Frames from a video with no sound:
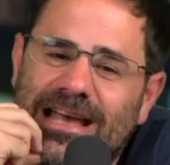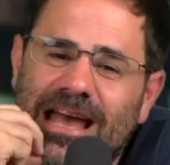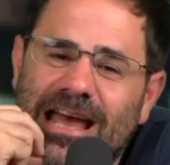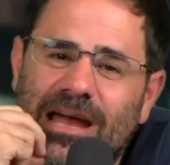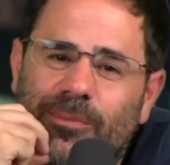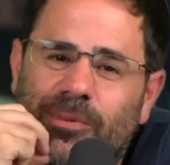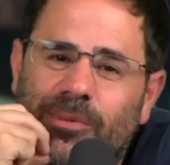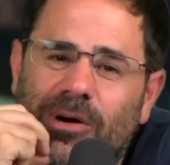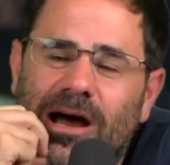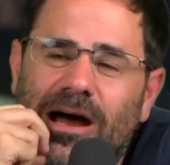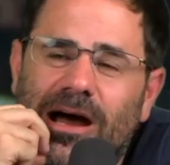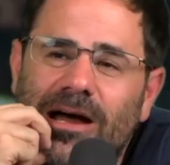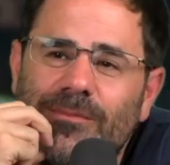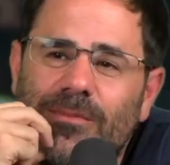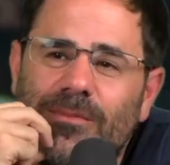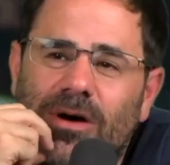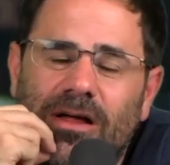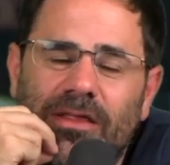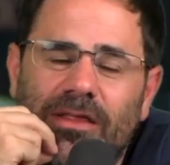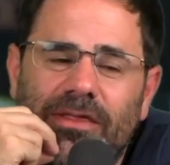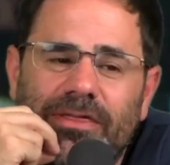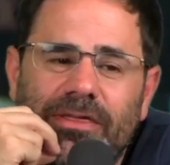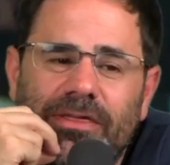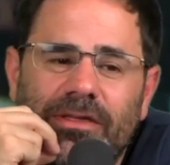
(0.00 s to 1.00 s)
Gay Pride
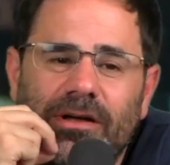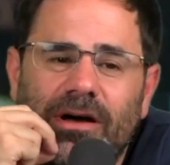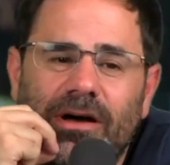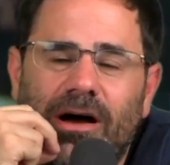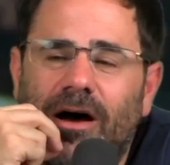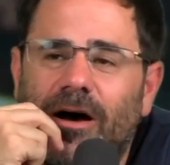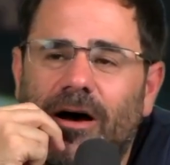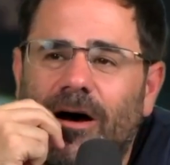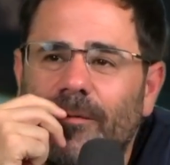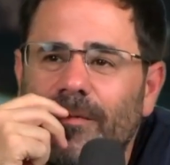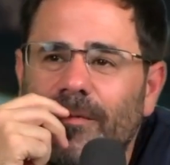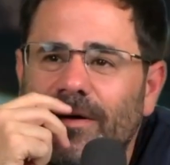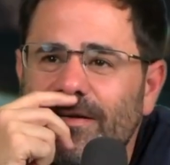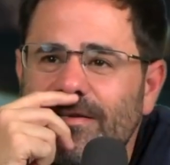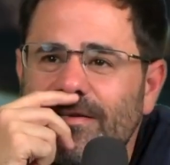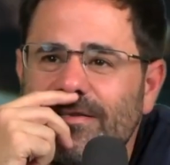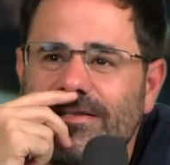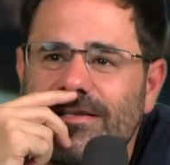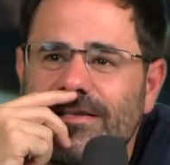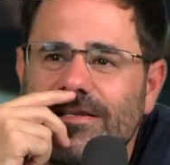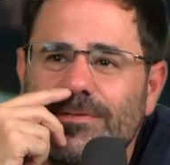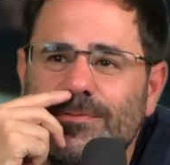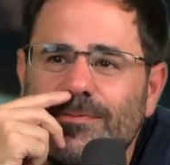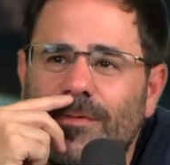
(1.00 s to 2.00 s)
Month. Um, it
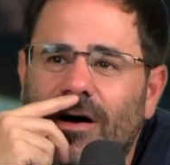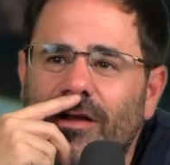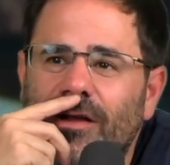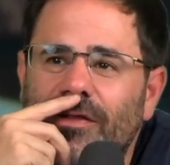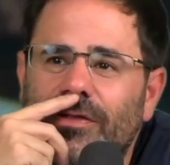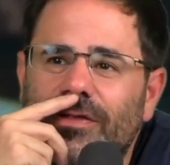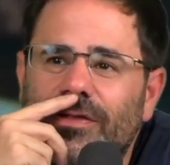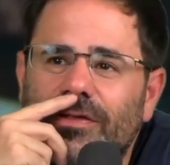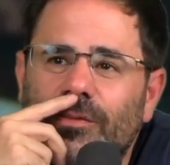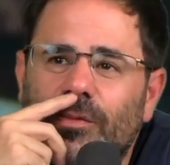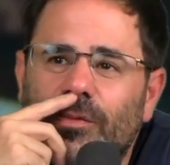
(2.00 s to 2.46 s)
is this month